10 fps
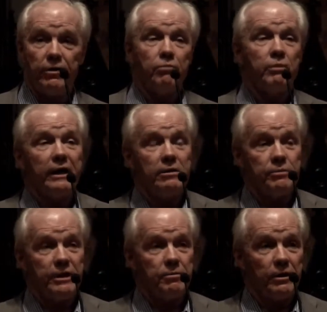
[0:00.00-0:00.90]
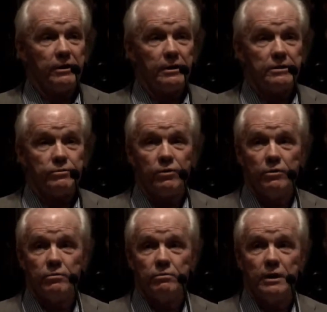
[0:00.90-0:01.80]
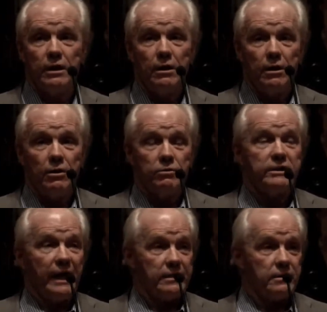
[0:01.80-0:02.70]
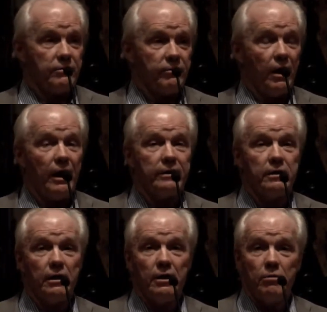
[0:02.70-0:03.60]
And there are many people in this room who testified